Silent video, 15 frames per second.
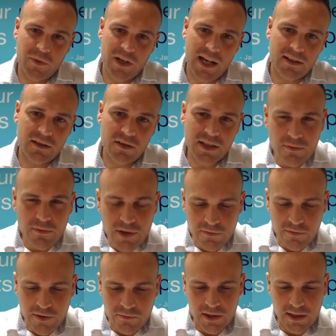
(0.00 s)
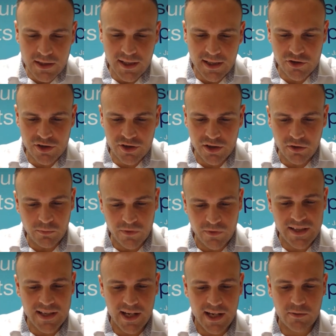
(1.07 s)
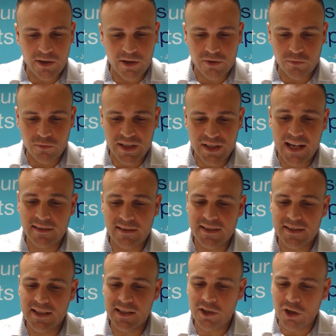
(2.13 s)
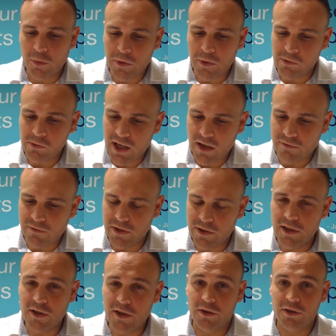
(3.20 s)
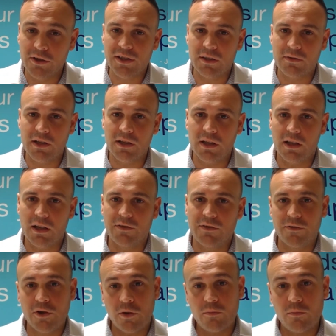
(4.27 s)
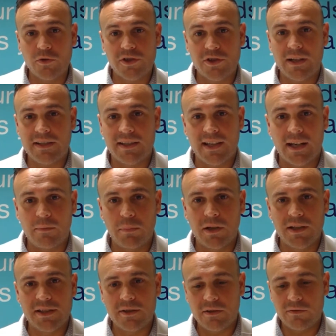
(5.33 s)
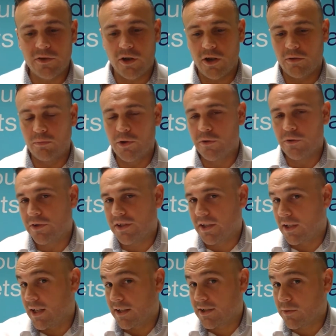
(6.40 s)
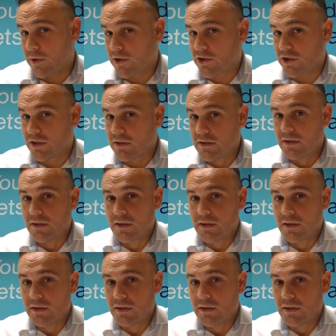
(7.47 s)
had, and I don't know if you've really touched on it, like within that question, was how does the economic recovery look? So if you've got more to add to that, then please do. If not, I'll move on to the next question.